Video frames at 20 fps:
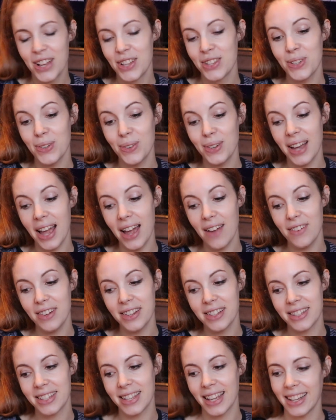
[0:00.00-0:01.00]
So we're
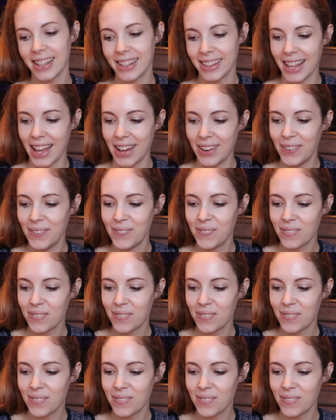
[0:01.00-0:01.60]
having a second now.